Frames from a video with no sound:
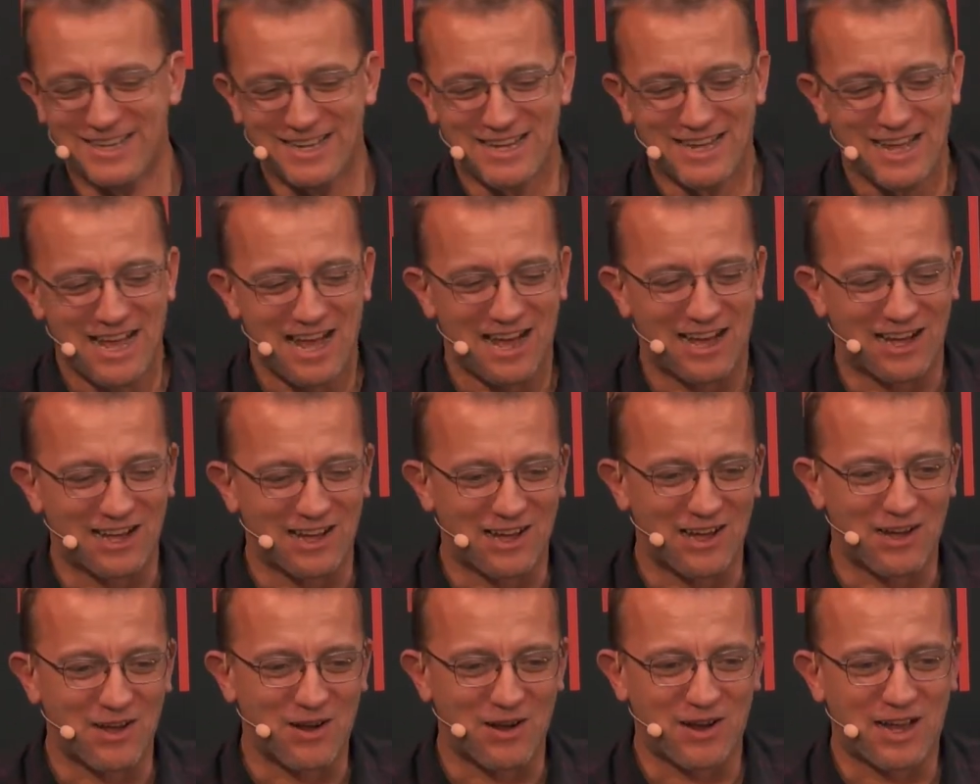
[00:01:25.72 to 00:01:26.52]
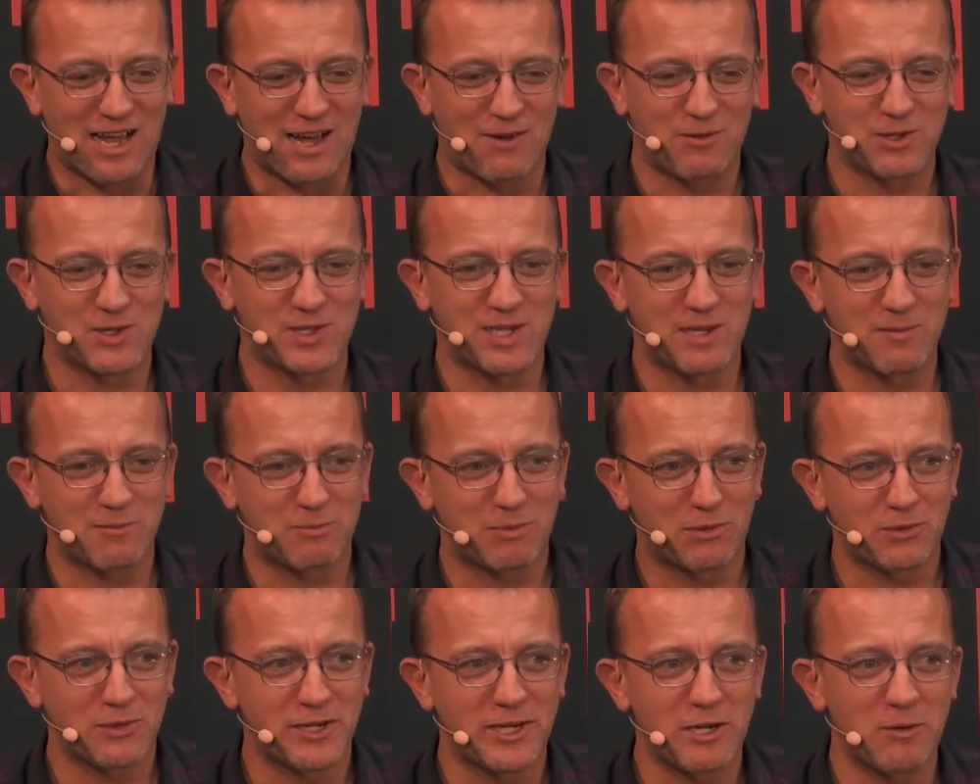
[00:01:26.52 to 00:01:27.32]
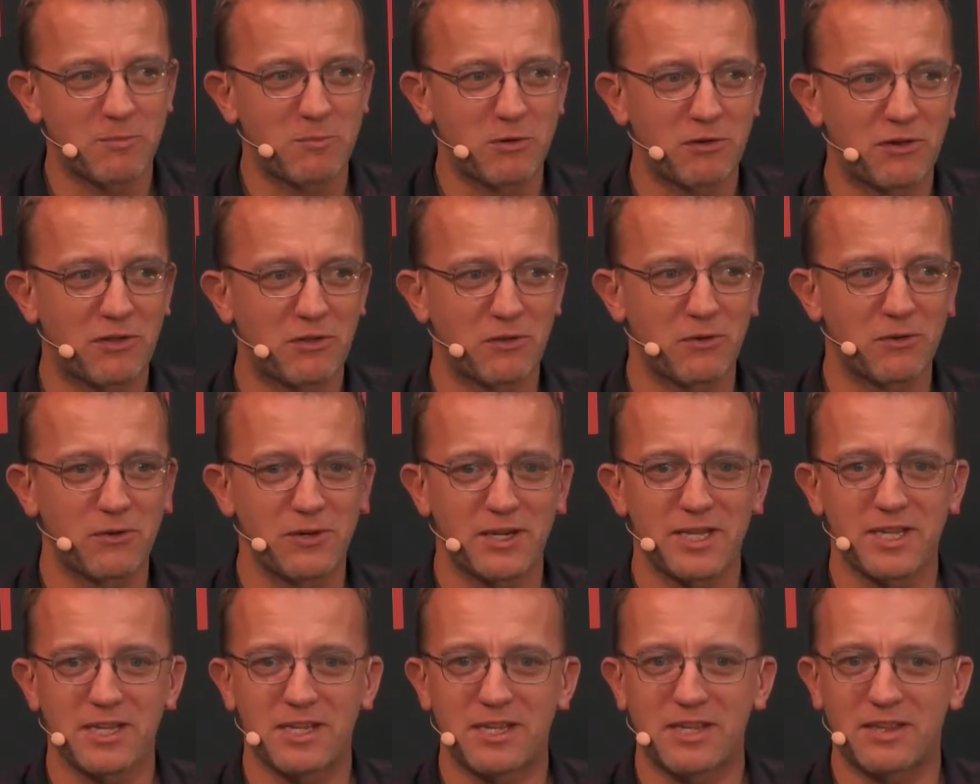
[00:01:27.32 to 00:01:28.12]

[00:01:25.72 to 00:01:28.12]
I was employee number 30.